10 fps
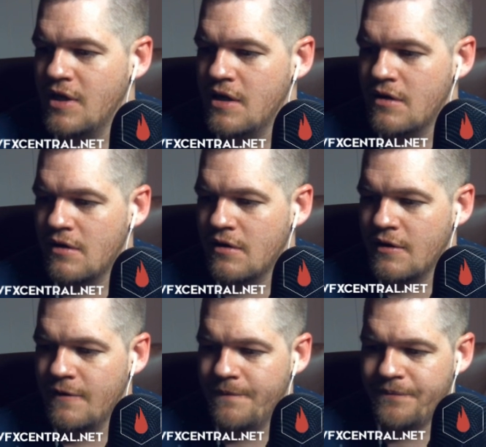
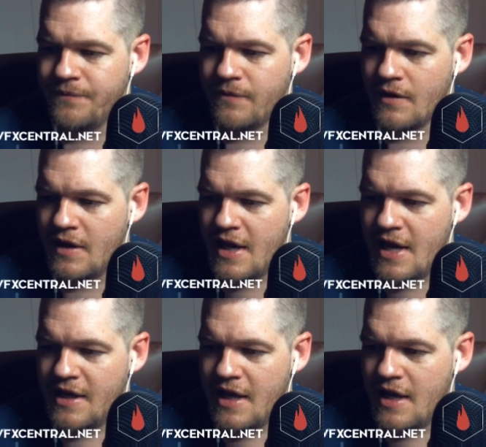here,
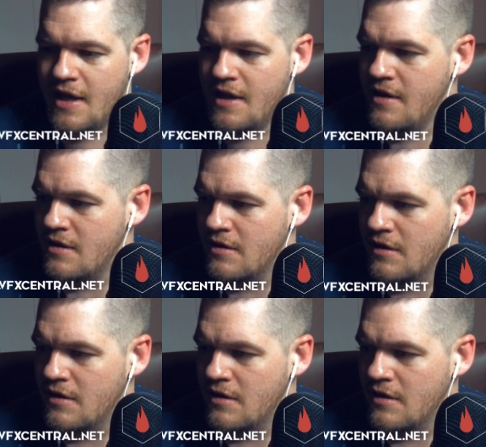add a